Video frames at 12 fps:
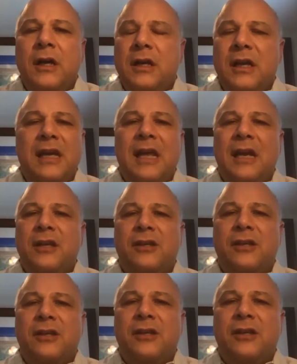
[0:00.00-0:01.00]
In
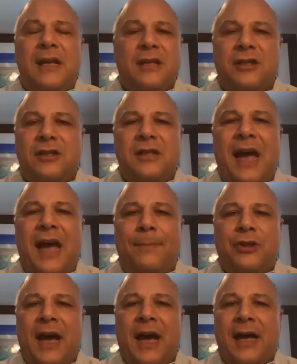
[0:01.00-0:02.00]
a
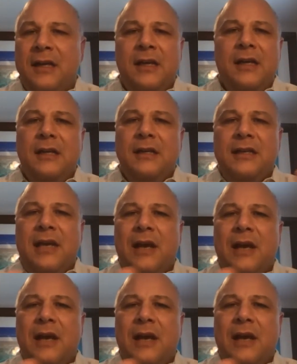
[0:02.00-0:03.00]
snapshot, tell us
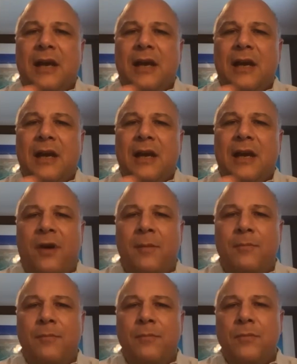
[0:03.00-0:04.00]
where you came
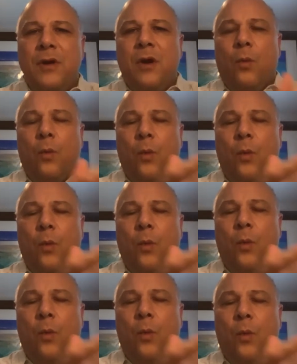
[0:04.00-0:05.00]
from, what you've
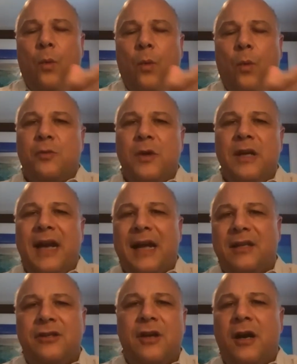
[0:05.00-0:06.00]
done over the years, when you got
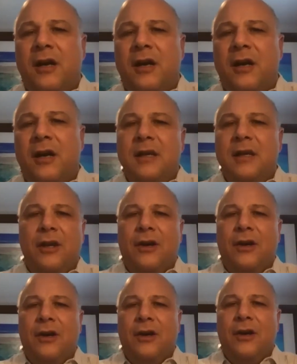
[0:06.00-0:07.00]
started, your
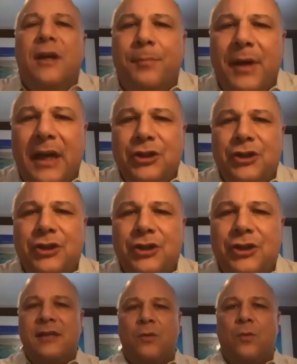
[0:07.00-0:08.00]
elevator pitch,
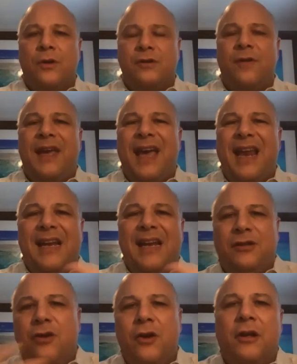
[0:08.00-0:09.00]
as it were, so they kind of get to
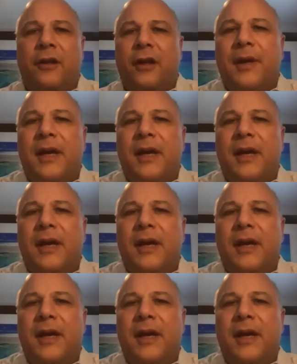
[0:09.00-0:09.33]
know you a little bit.